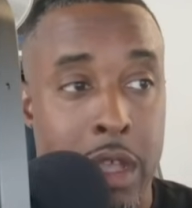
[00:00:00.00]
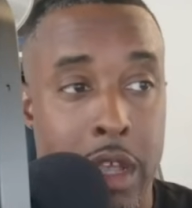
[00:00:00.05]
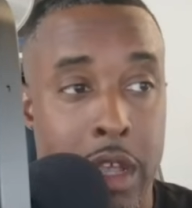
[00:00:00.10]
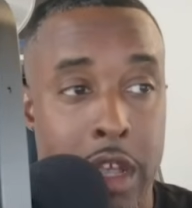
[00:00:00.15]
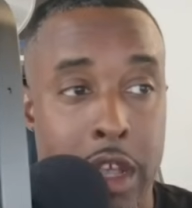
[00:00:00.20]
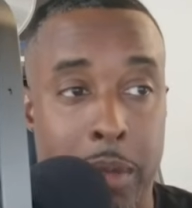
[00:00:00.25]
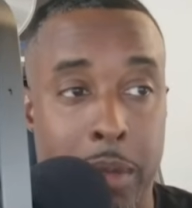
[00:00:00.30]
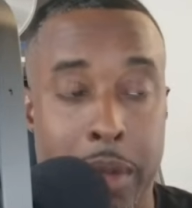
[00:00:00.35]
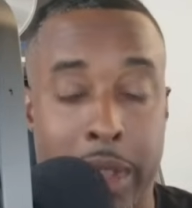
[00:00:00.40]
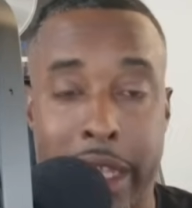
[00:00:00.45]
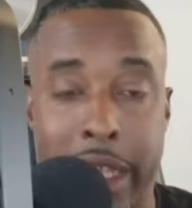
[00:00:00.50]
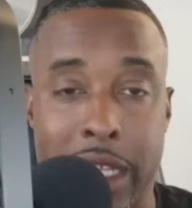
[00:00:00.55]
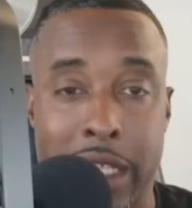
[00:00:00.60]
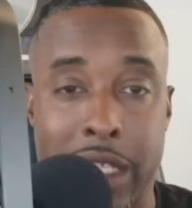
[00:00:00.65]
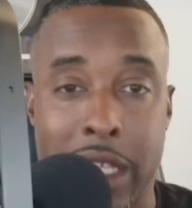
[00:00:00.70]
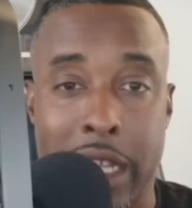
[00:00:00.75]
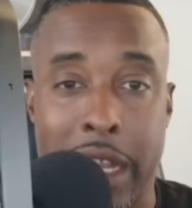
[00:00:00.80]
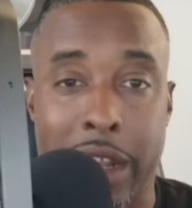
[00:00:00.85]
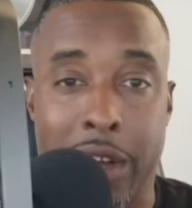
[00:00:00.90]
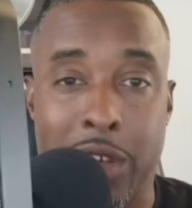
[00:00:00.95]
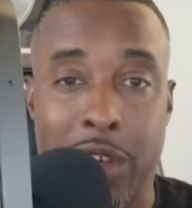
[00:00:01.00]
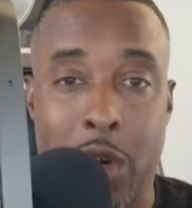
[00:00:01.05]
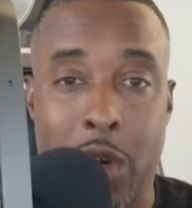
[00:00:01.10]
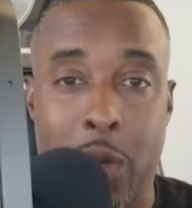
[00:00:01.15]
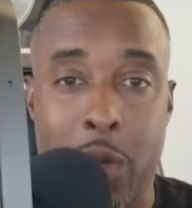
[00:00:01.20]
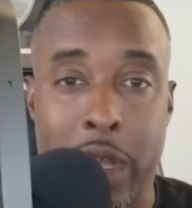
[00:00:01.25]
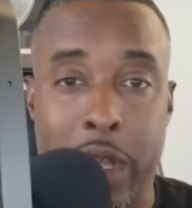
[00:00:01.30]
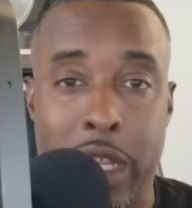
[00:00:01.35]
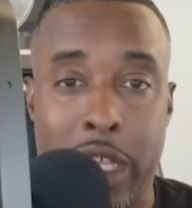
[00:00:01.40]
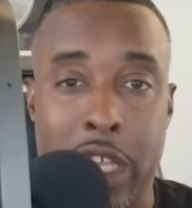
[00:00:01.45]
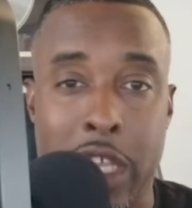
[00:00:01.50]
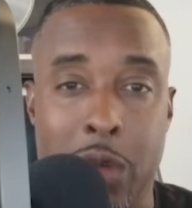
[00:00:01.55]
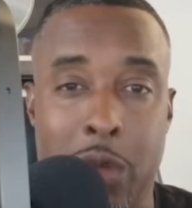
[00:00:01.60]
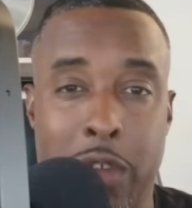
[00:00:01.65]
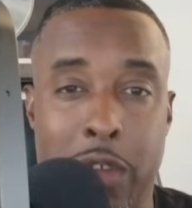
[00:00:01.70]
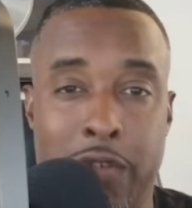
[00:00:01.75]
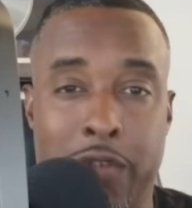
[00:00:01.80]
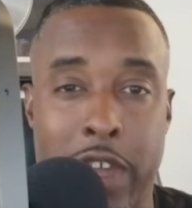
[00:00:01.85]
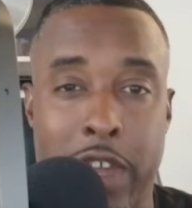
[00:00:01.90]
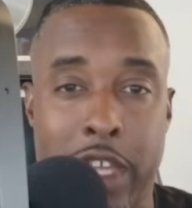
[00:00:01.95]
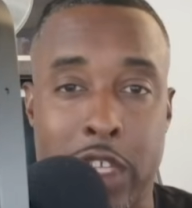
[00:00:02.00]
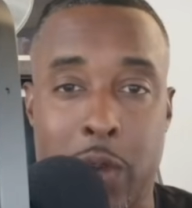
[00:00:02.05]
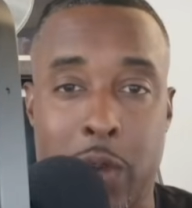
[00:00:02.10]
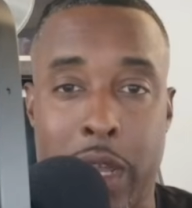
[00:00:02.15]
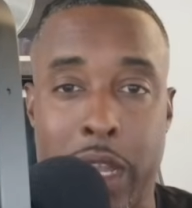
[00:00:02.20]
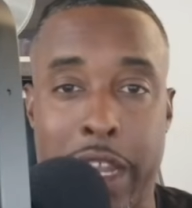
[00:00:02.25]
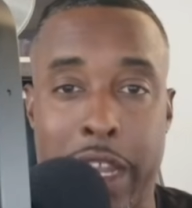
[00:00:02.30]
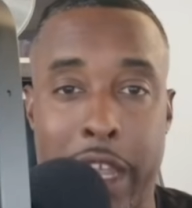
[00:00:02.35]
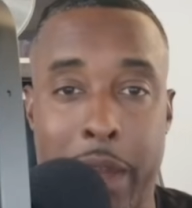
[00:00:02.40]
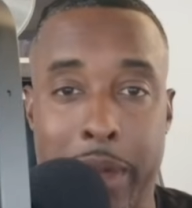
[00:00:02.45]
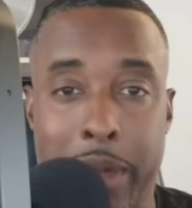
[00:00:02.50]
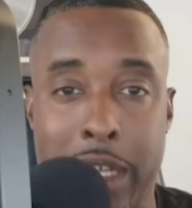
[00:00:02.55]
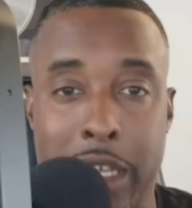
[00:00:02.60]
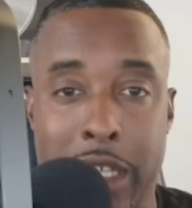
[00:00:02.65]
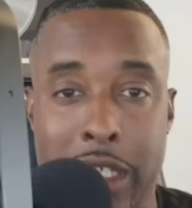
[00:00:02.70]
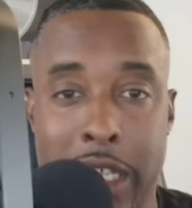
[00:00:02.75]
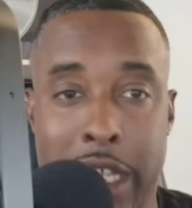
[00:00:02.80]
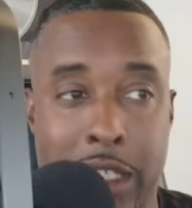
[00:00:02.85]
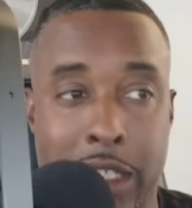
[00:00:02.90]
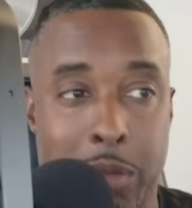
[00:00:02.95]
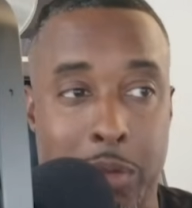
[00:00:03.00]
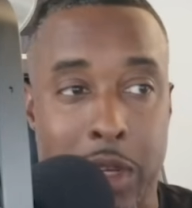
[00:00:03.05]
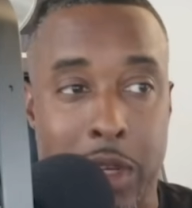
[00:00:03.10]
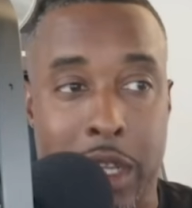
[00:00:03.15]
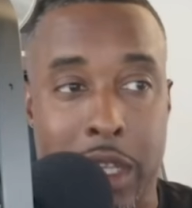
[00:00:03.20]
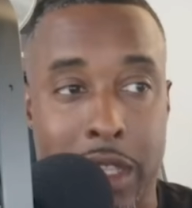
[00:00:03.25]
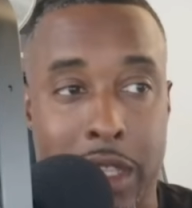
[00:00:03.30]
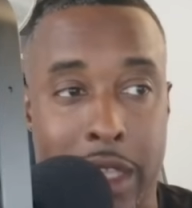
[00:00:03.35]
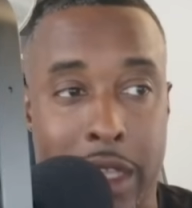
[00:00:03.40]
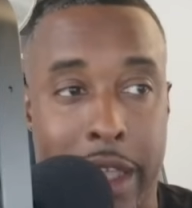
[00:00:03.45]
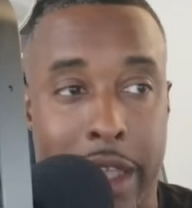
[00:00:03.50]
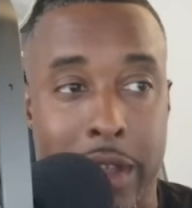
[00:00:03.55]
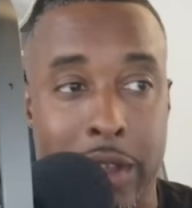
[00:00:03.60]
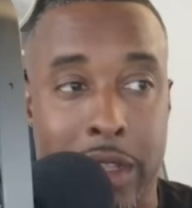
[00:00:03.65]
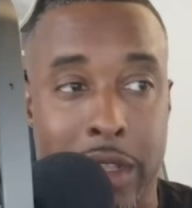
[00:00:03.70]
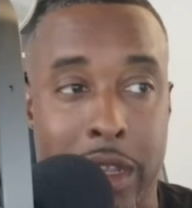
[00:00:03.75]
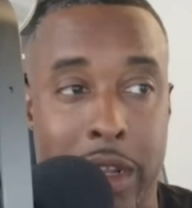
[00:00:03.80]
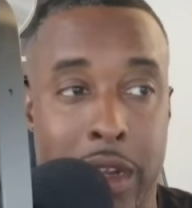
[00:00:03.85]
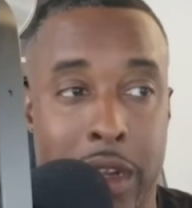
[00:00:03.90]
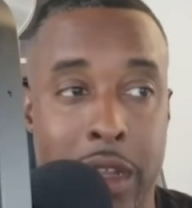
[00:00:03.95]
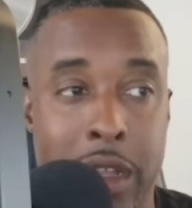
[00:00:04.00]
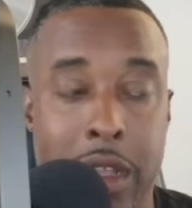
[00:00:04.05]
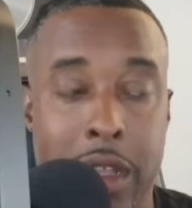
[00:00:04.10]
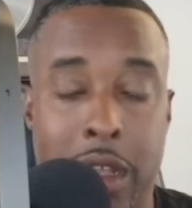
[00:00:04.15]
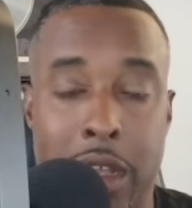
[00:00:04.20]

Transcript: But like I said, I don't know what he would fetch right now because he hasn't put anything out there.